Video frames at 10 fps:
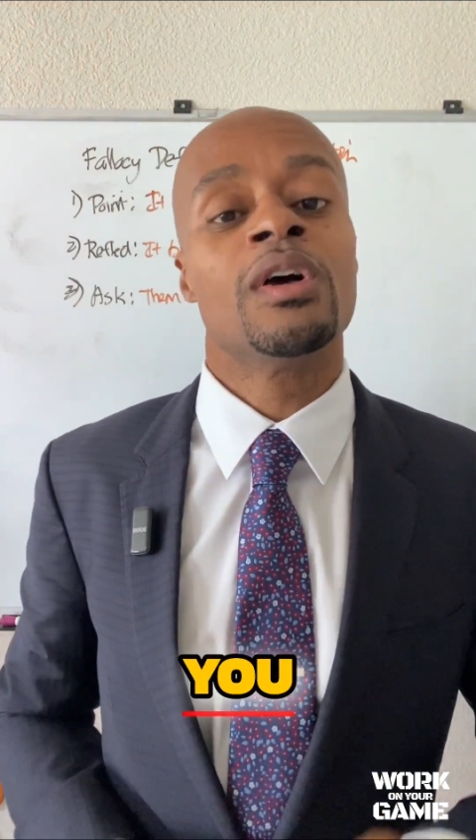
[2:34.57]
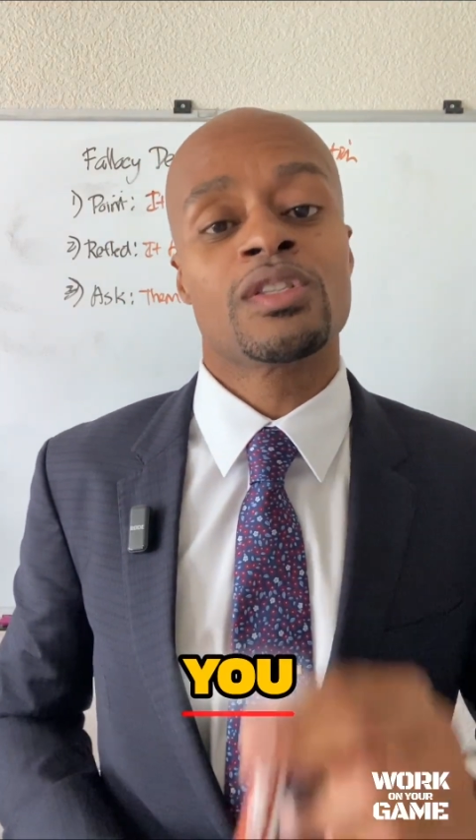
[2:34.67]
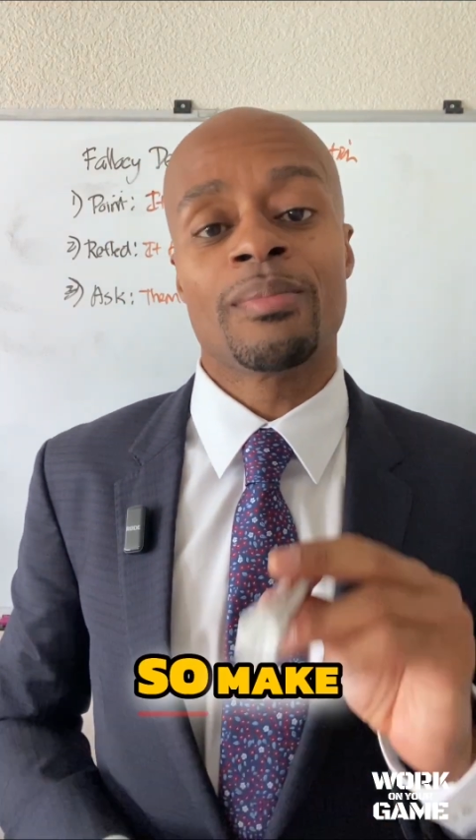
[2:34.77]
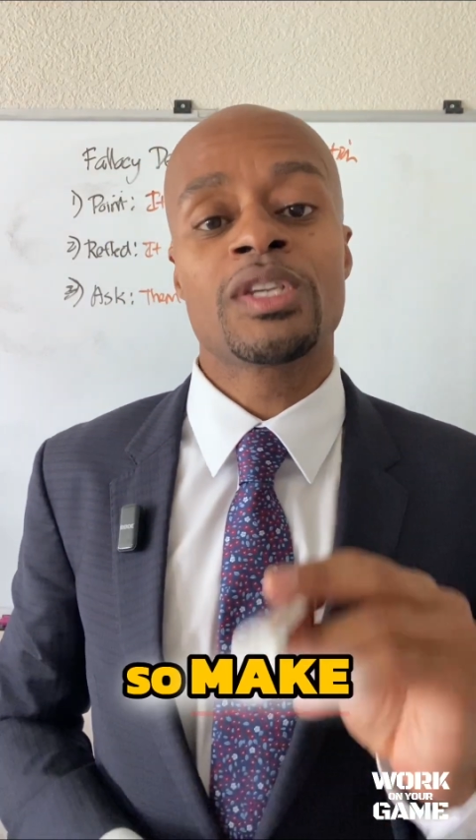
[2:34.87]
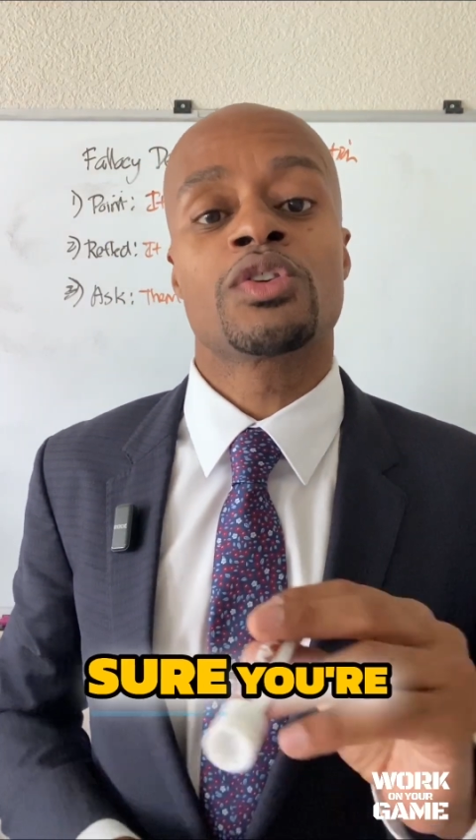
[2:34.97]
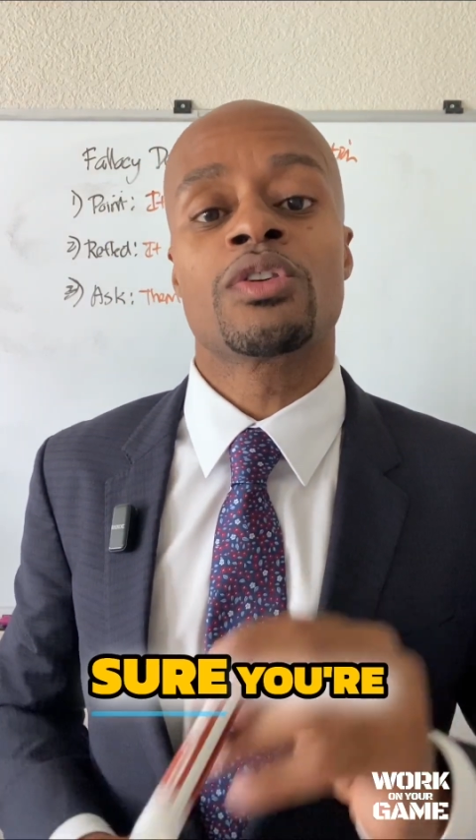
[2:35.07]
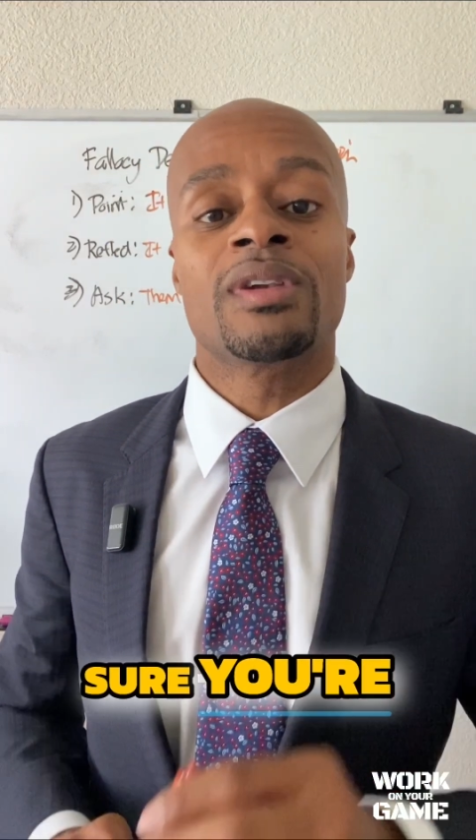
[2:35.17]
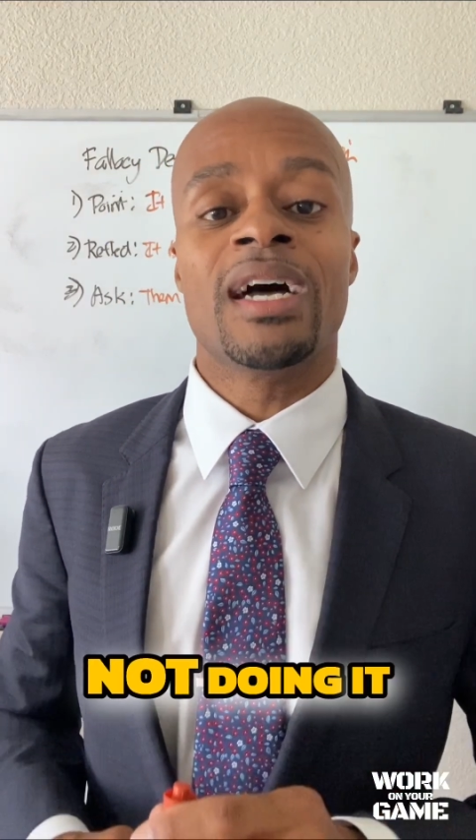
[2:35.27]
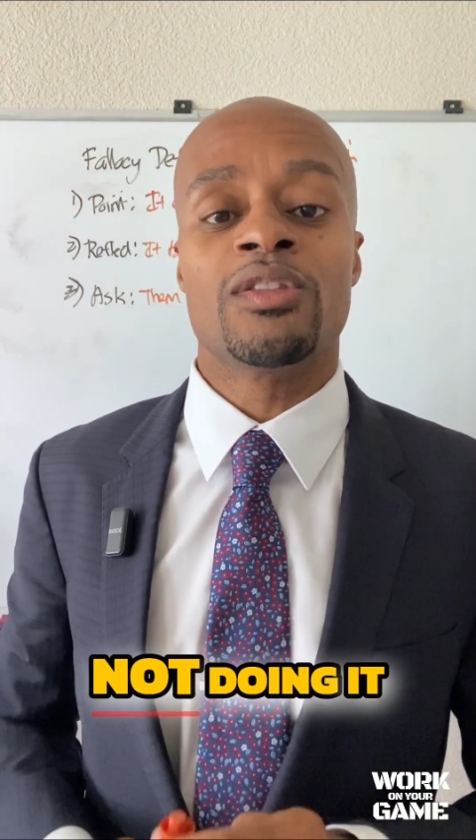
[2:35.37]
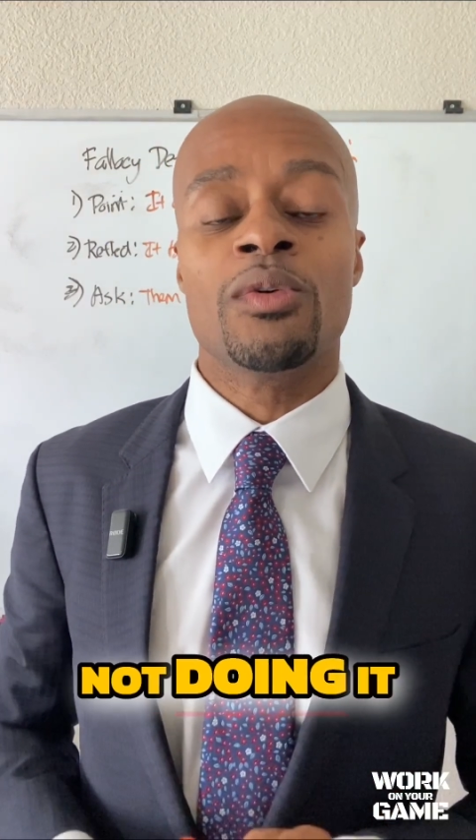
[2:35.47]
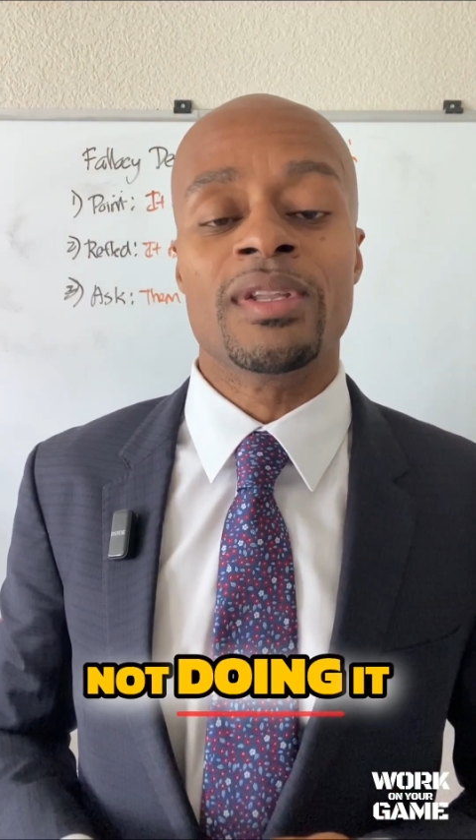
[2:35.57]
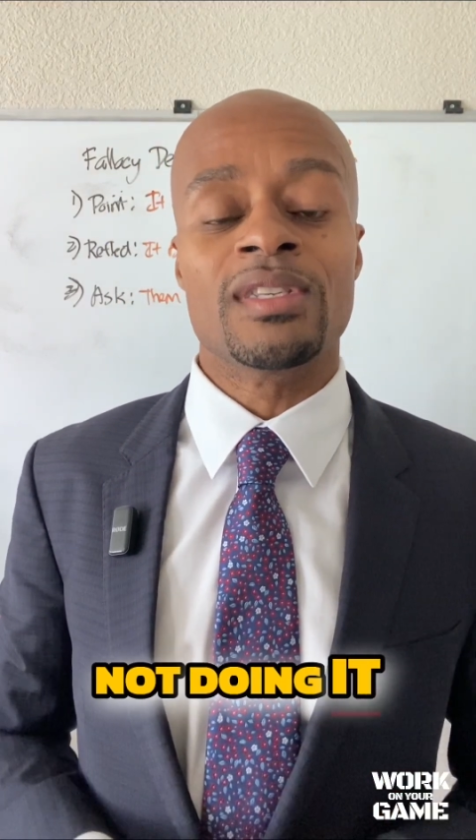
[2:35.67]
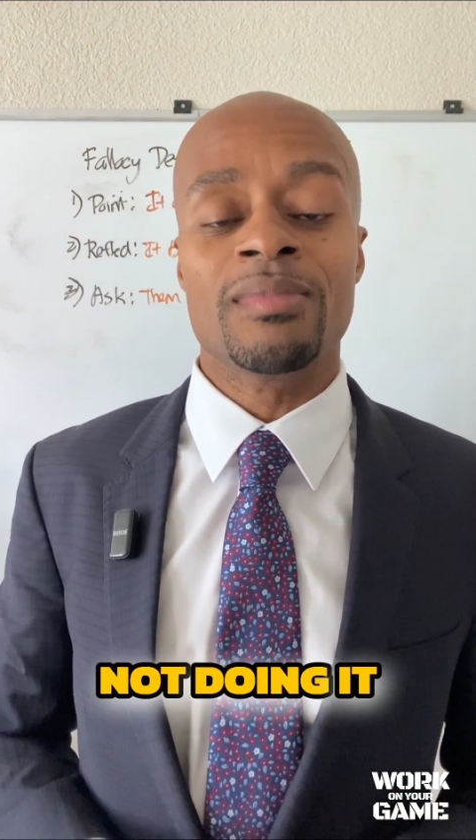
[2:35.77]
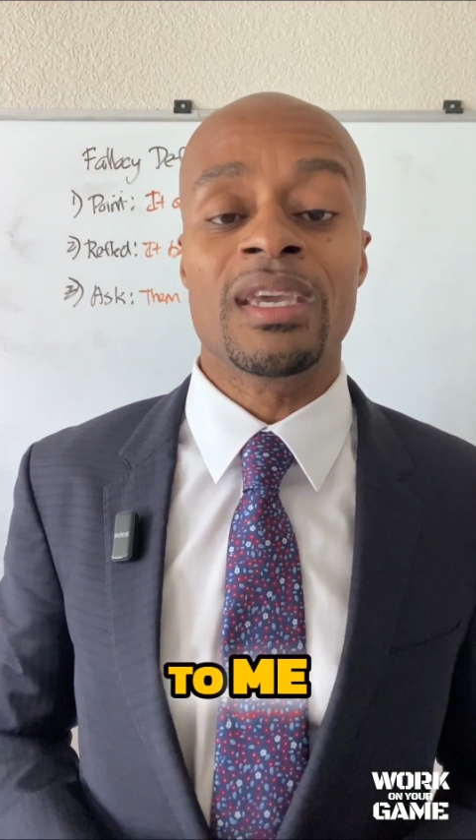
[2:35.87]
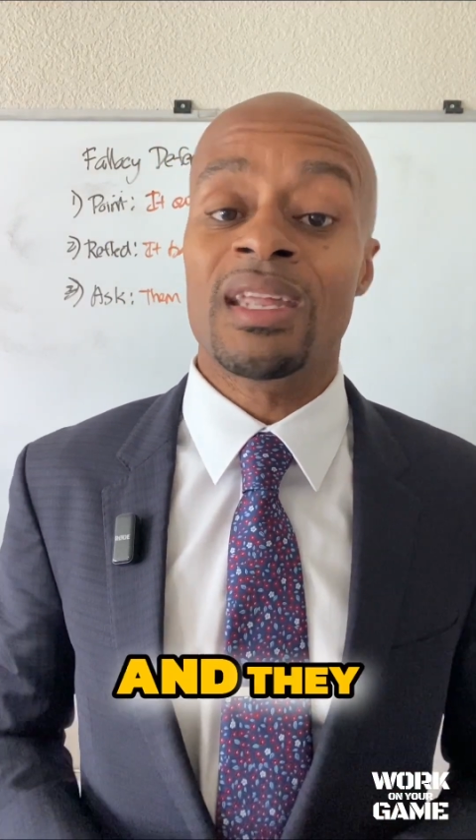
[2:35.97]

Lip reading: So make sure you're not doing it to me.